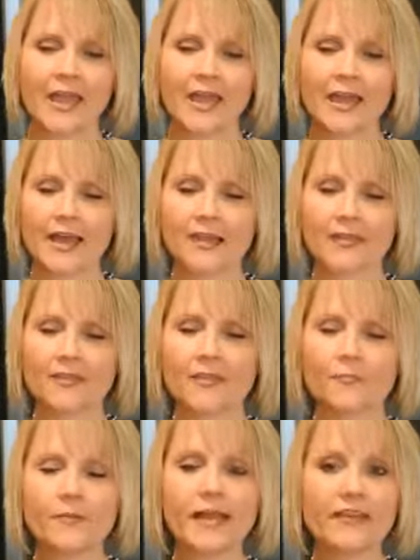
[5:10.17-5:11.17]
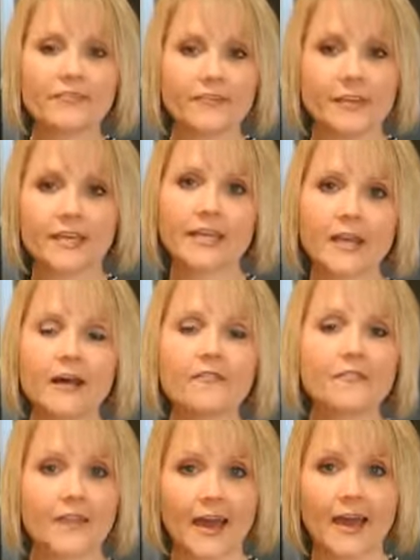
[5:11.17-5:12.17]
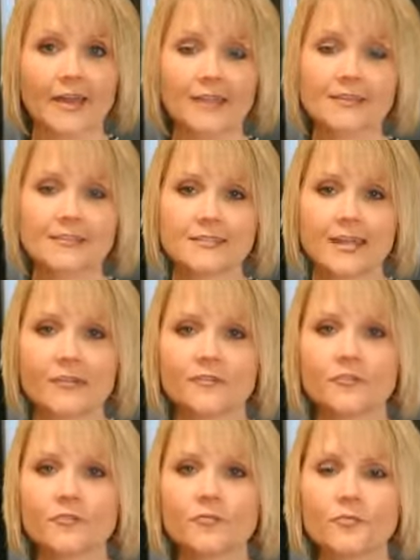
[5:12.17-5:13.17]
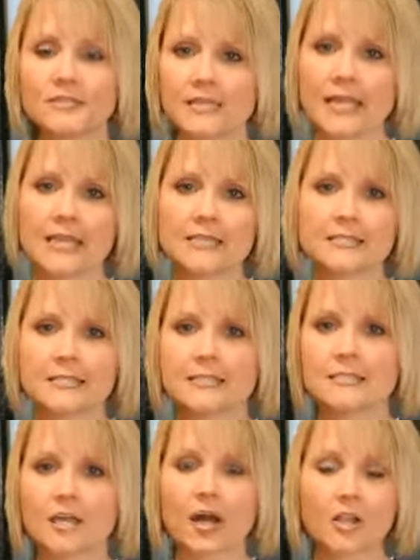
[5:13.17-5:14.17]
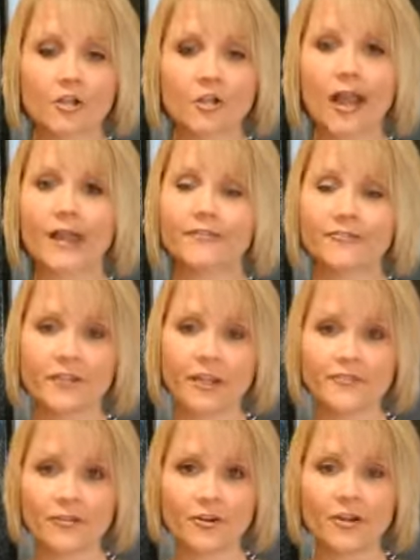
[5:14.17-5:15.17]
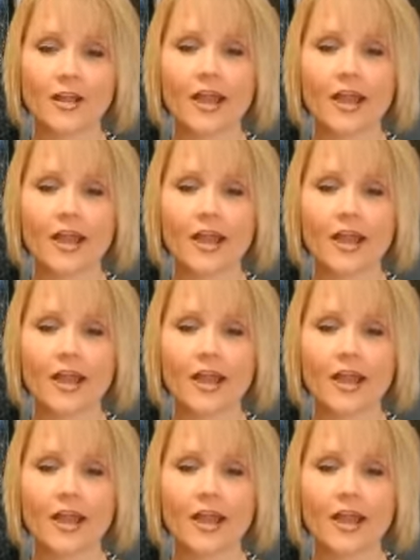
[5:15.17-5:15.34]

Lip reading: And the benefit of that is that food retains its color and flavor